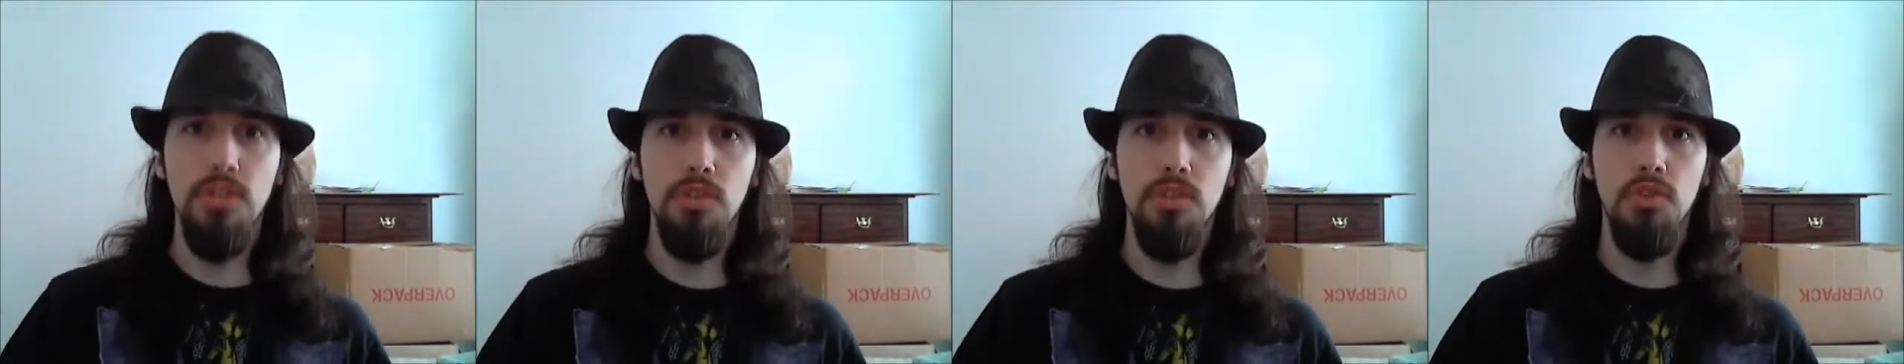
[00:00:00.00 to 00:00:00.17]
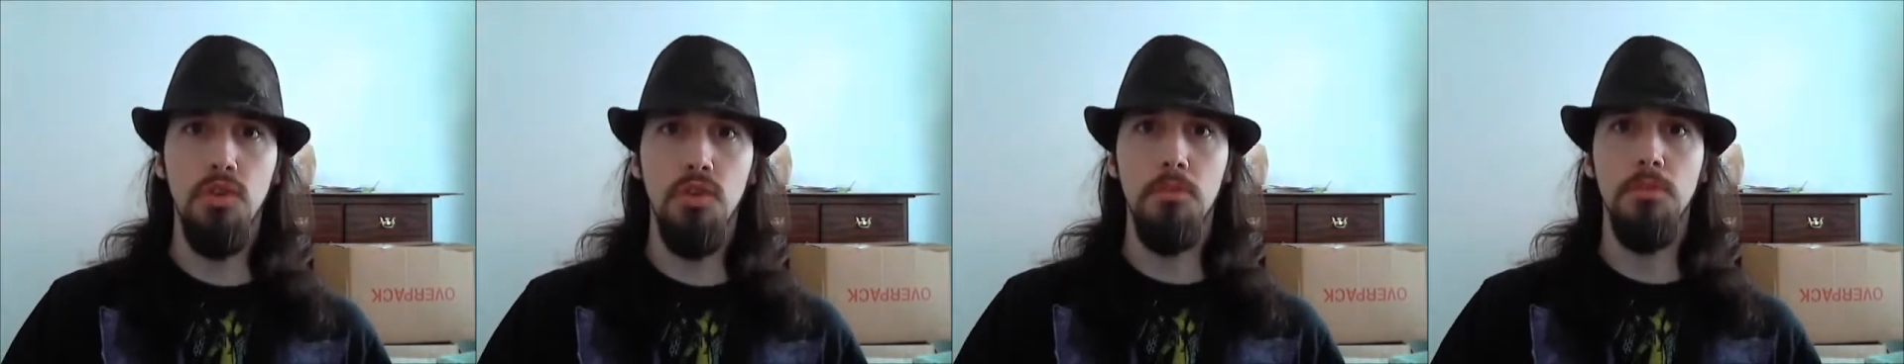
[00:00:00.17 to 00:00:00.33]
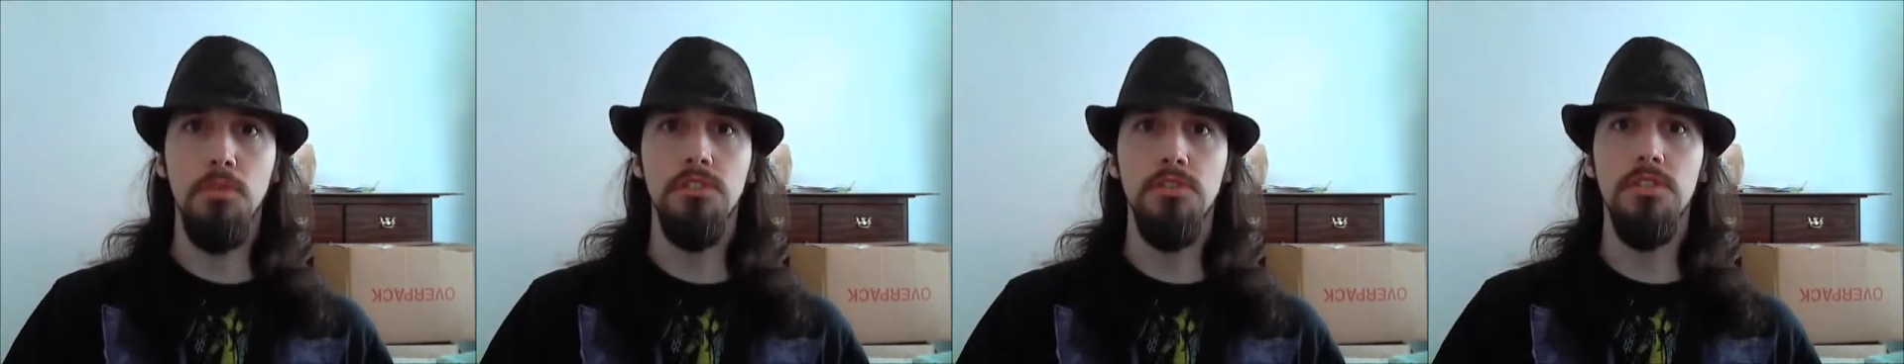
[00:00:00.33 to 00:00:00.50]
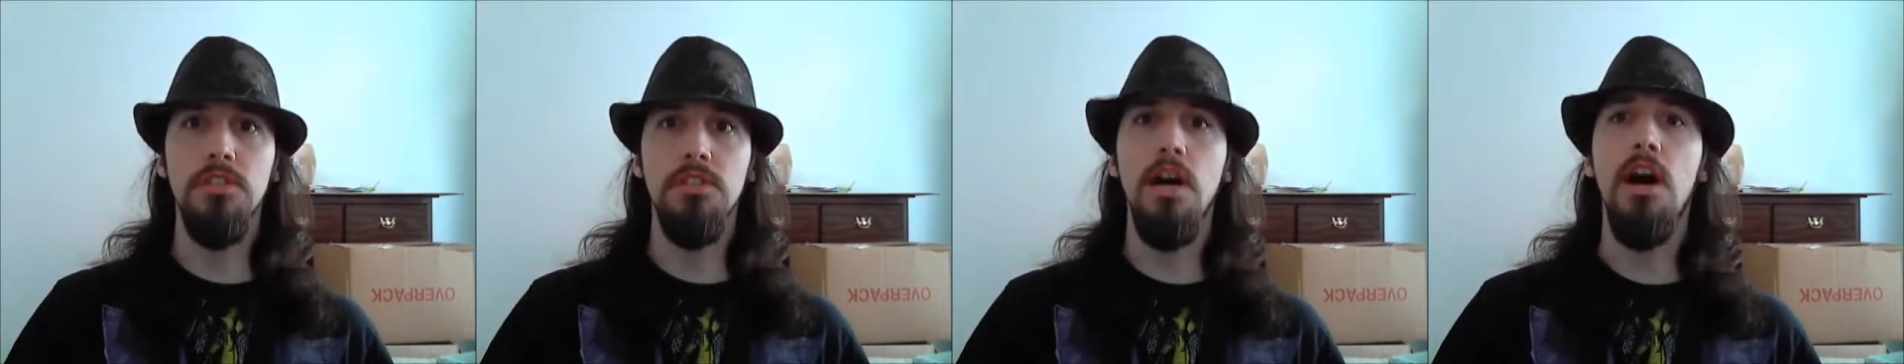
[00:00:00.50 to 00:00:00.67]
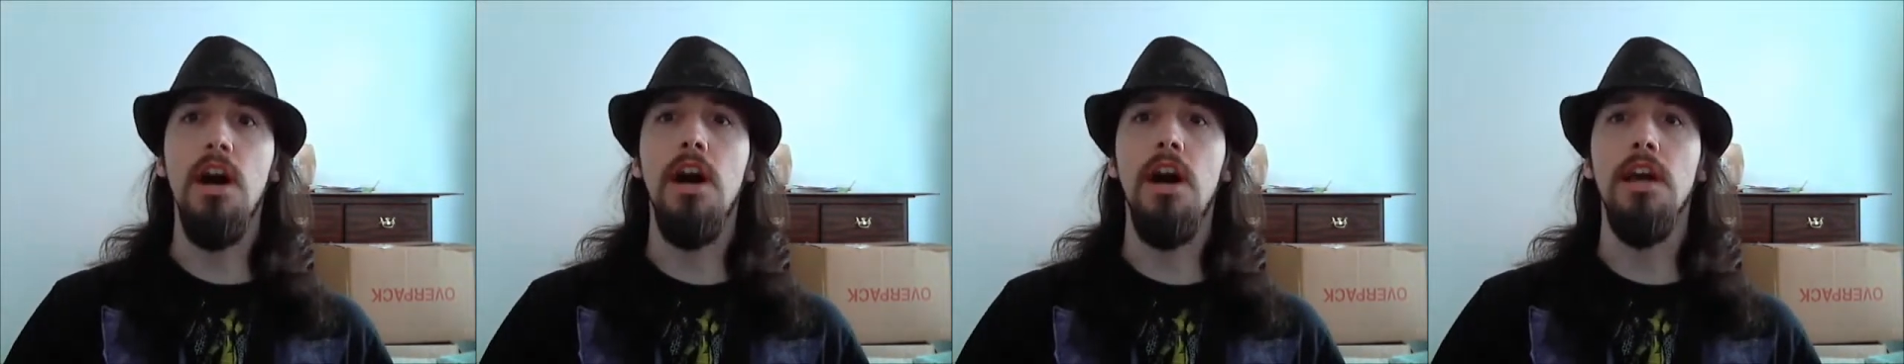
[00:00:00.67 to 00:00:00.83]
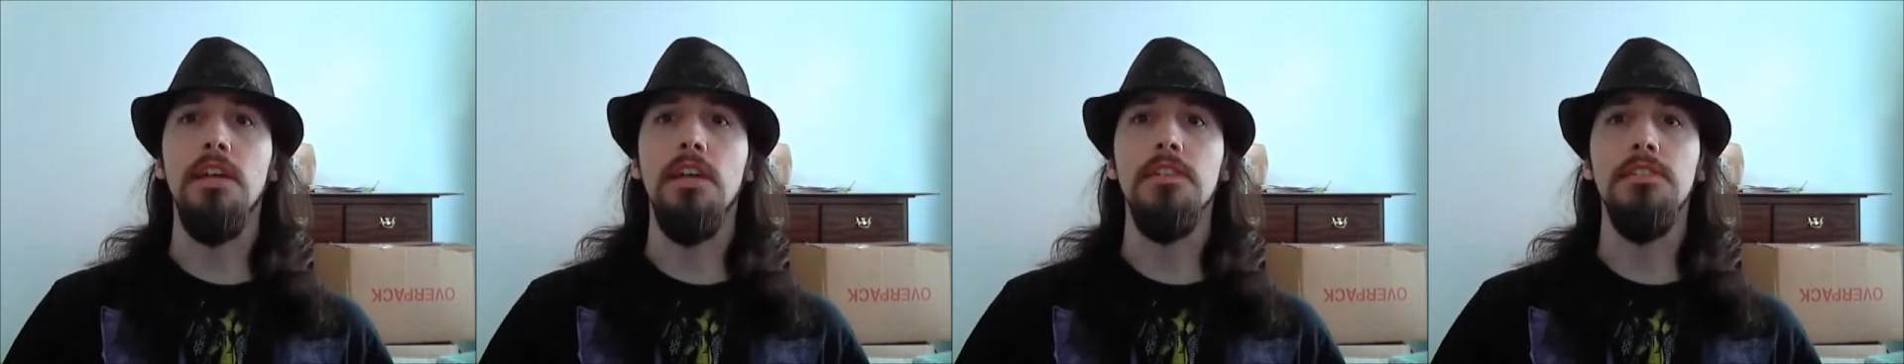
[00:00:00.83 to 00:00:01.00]
normal
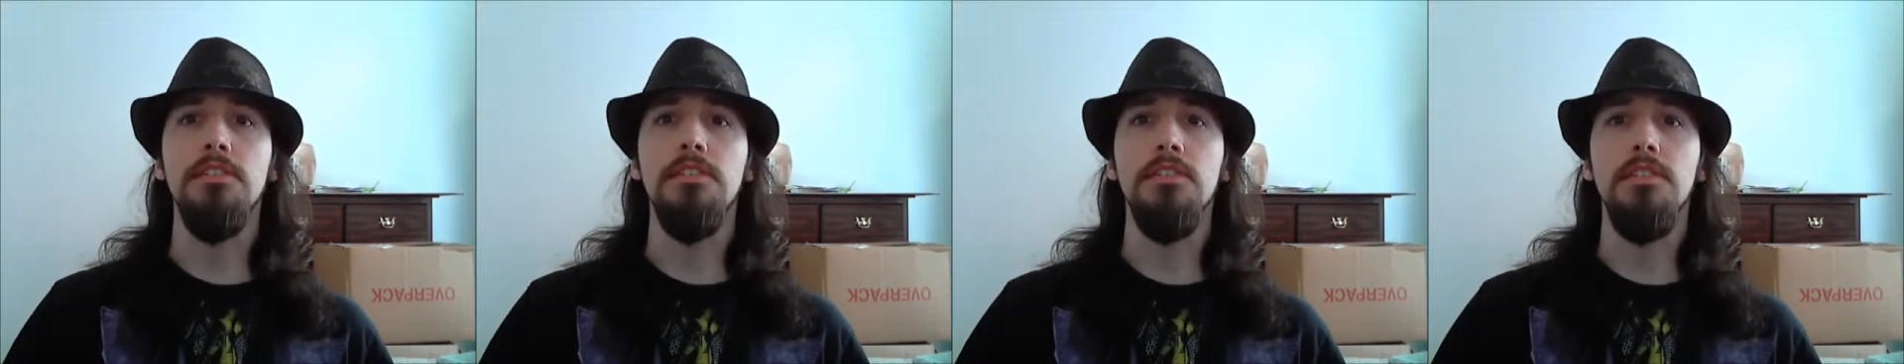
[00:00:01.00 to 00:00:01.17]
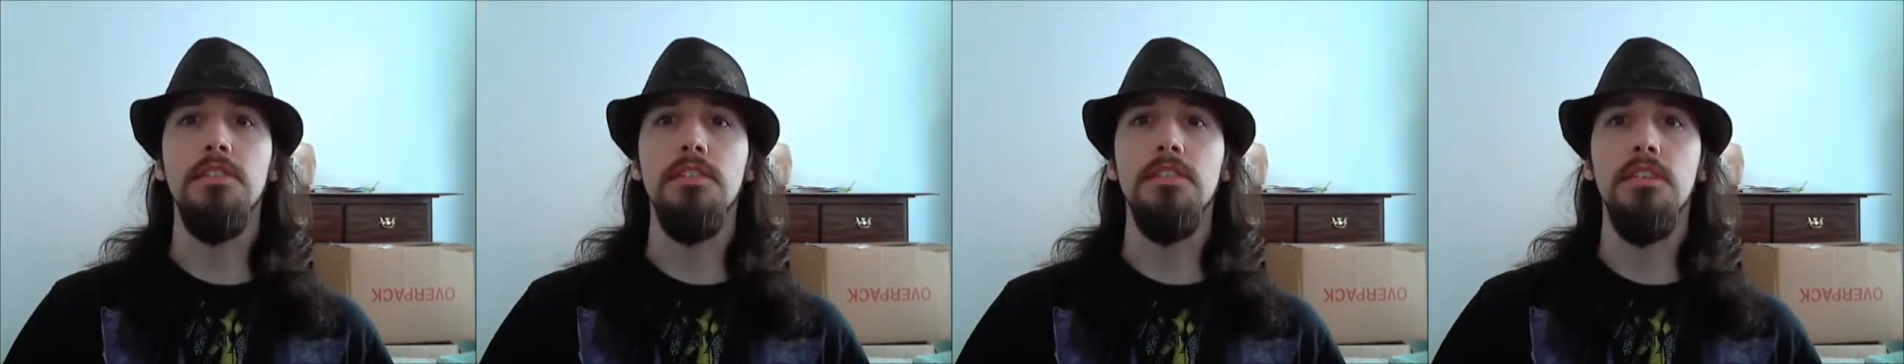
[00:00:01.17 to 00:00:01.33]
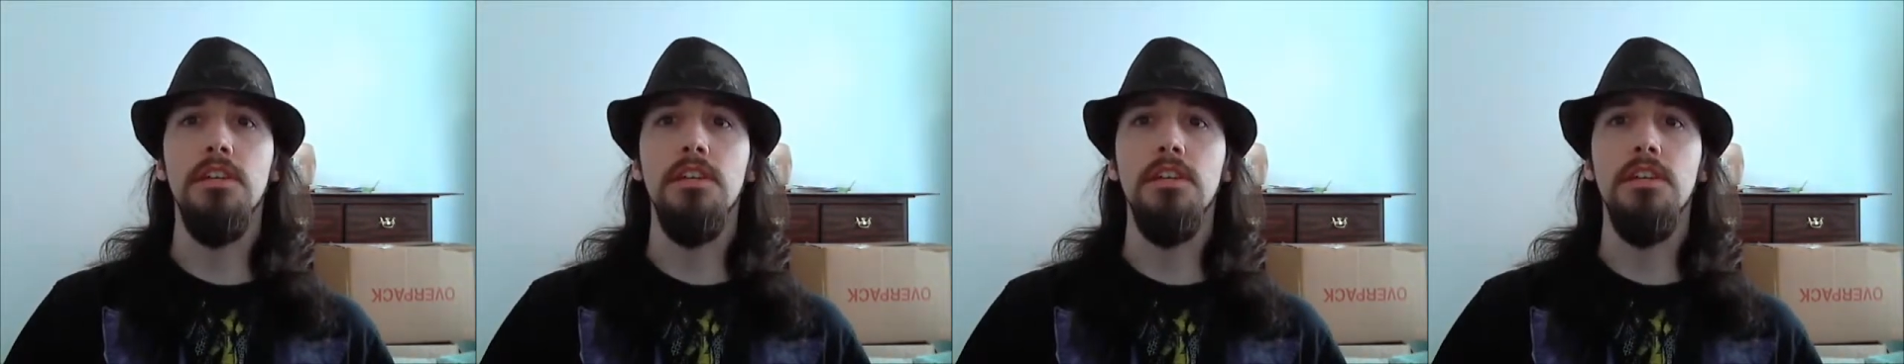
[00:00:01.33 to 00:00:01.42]
size,